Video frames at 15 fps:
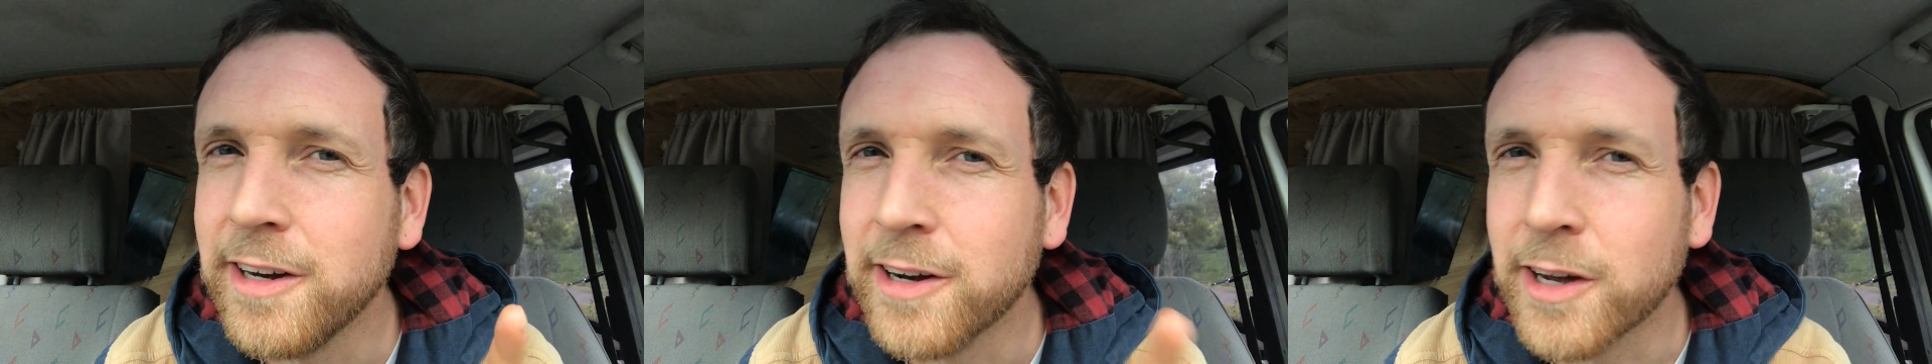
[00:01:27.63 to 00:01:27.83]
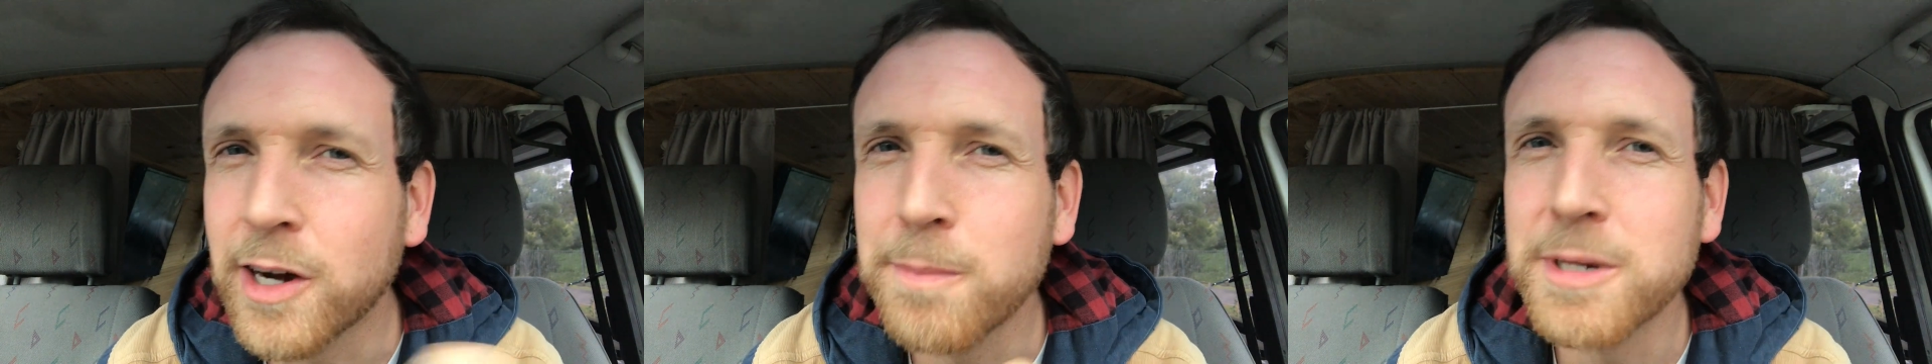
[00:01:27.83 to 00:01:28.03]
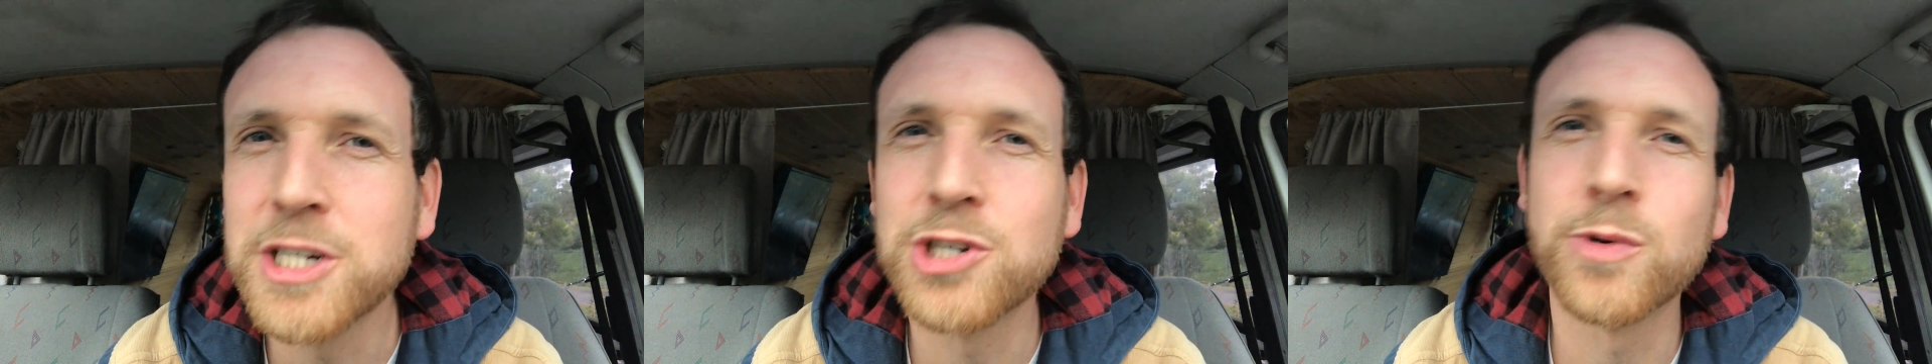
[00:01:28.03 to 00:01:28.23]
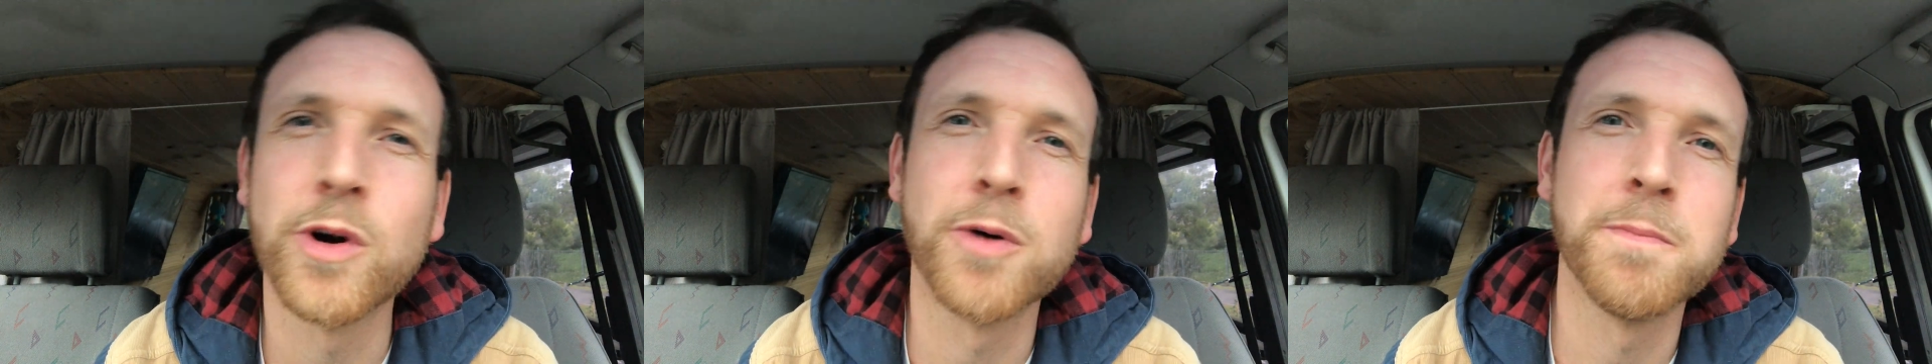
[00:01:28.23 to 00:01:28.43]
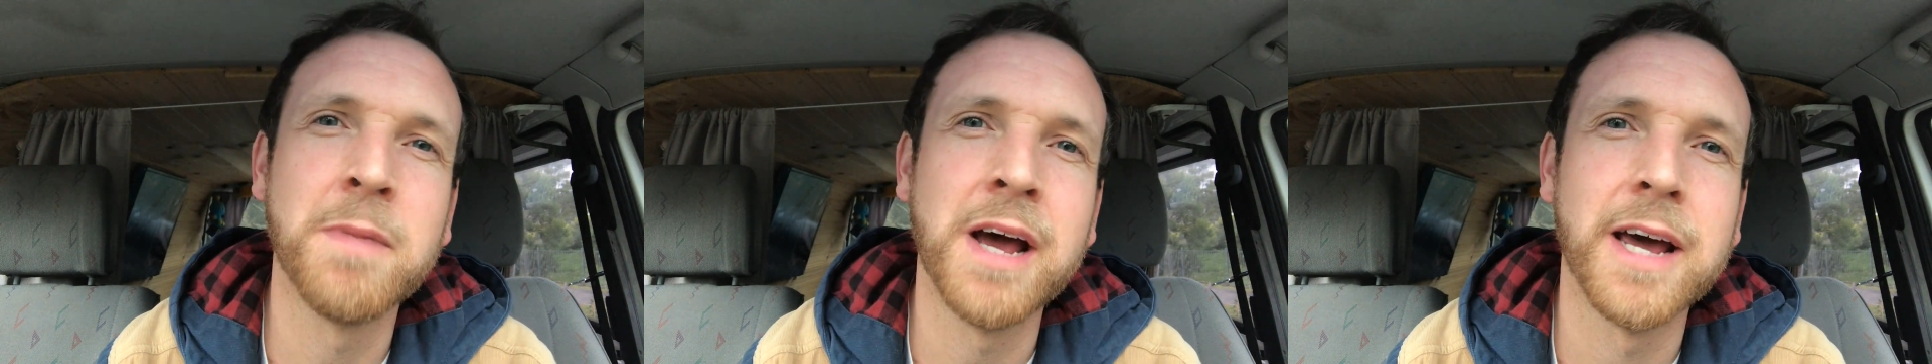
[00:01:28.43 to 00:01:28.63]
you're gonna miss your
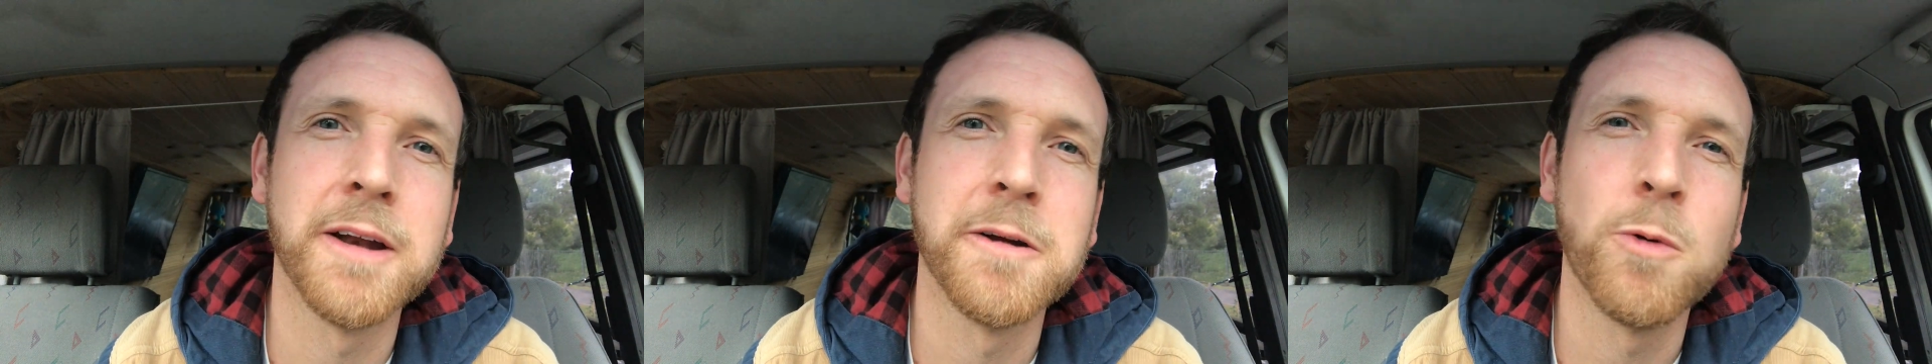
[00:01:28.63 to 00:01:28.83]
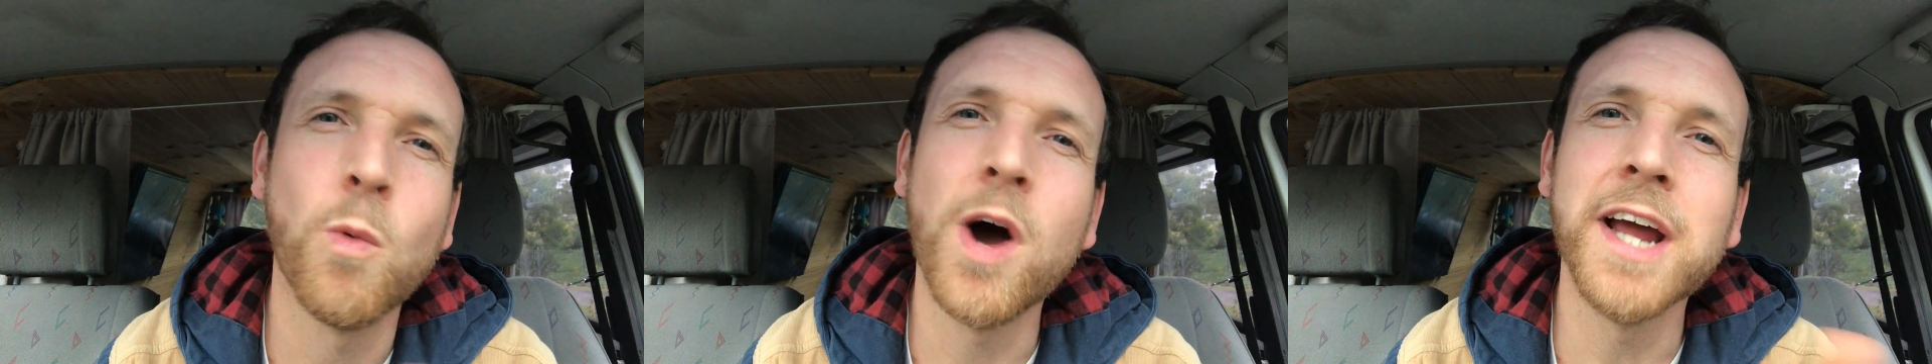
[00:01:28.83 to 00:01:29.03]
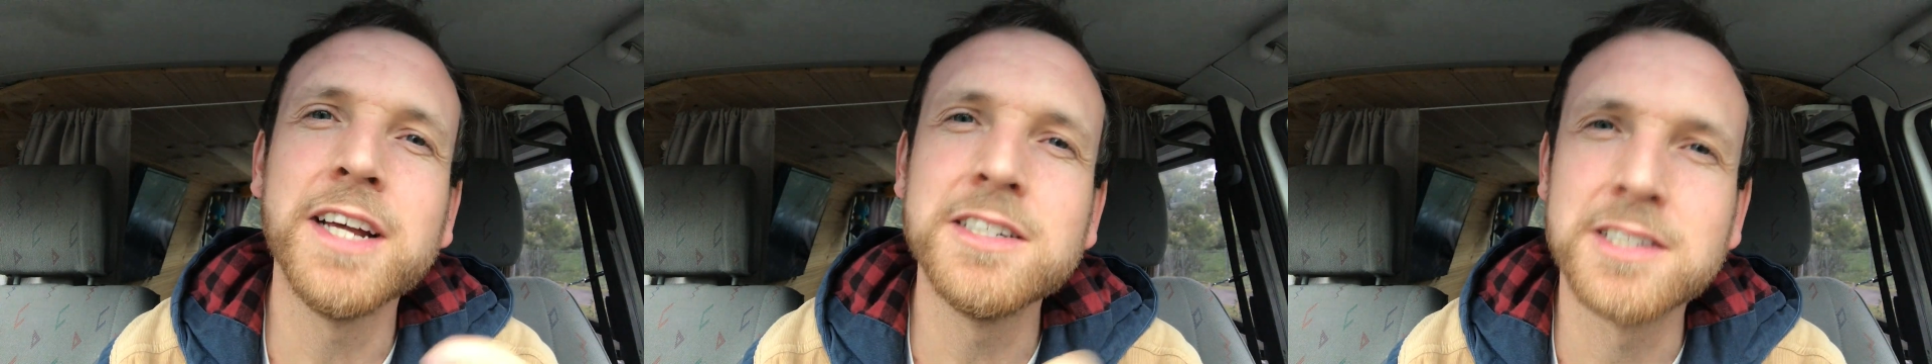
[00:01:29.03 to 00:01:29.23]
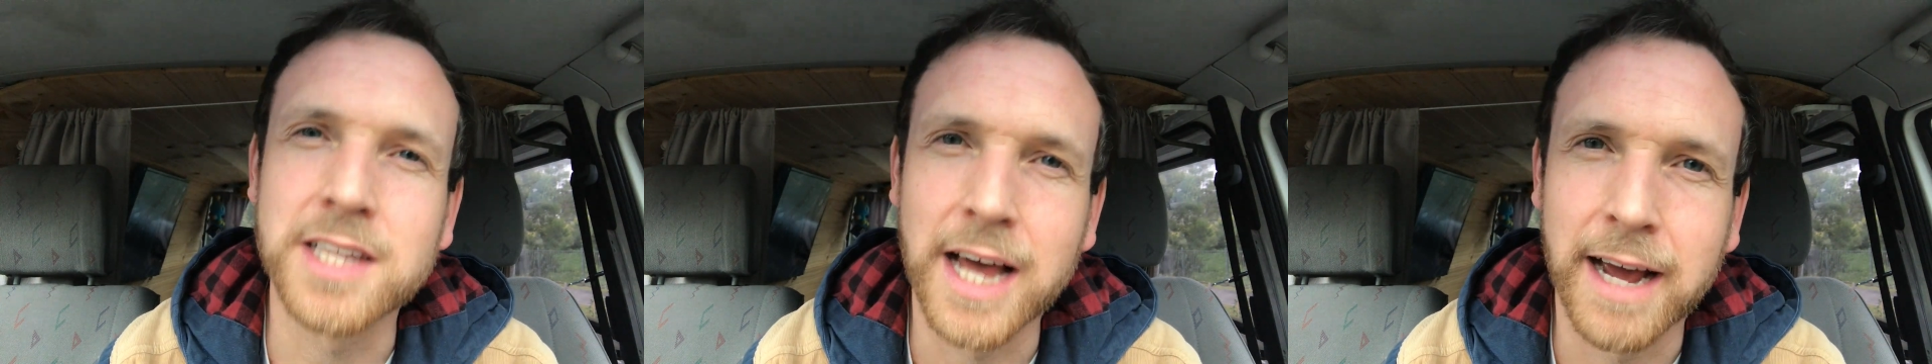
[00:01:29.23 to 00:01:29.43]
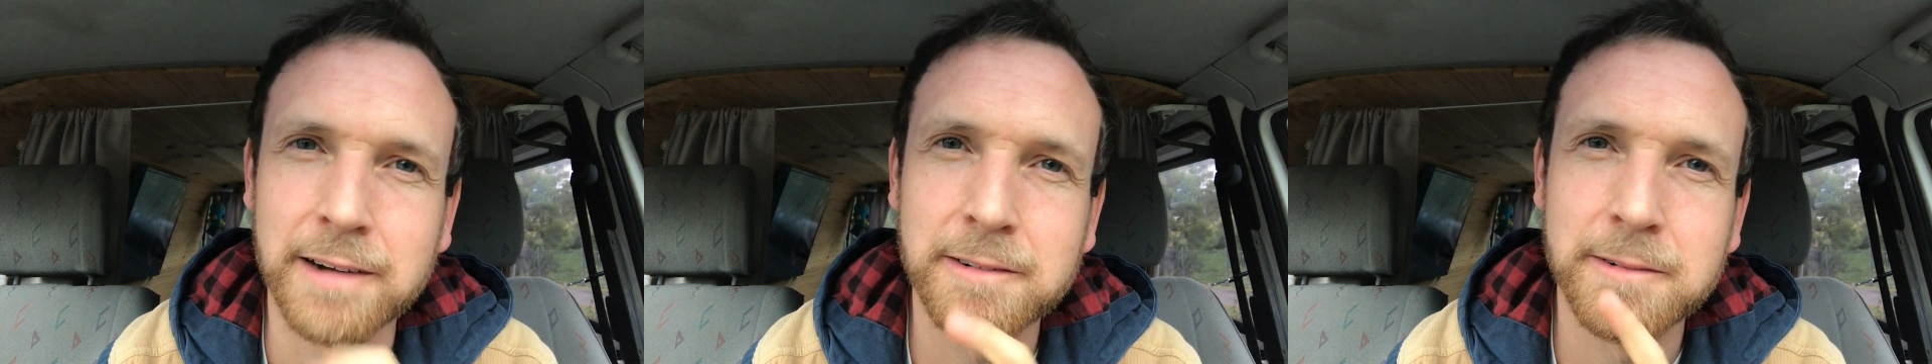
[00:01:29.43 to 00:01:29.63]
own bed. Why is
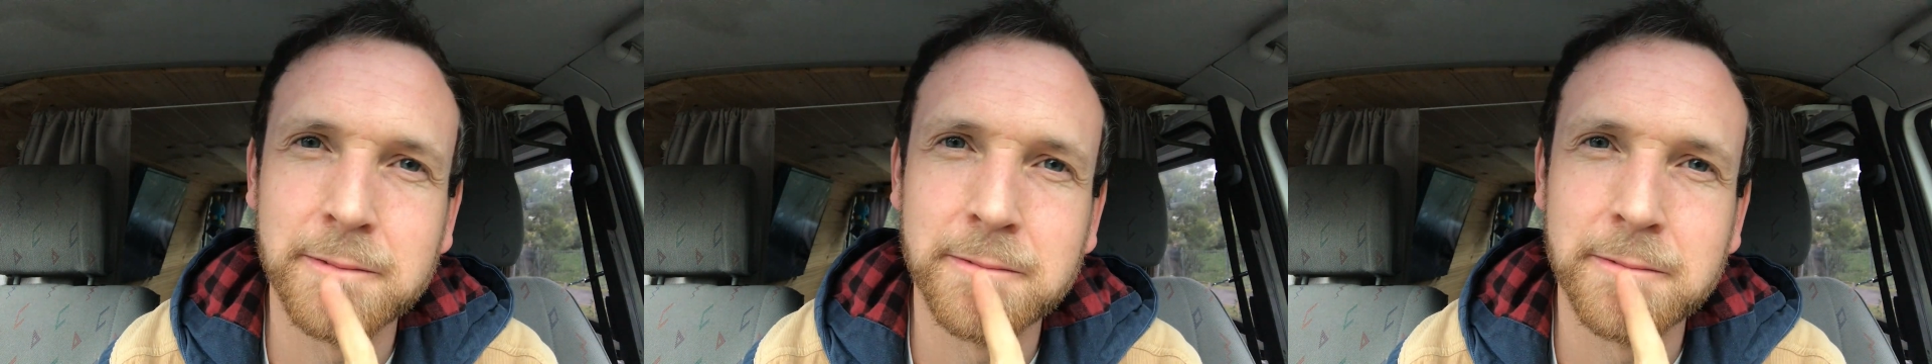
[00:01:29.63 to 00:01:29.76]
that?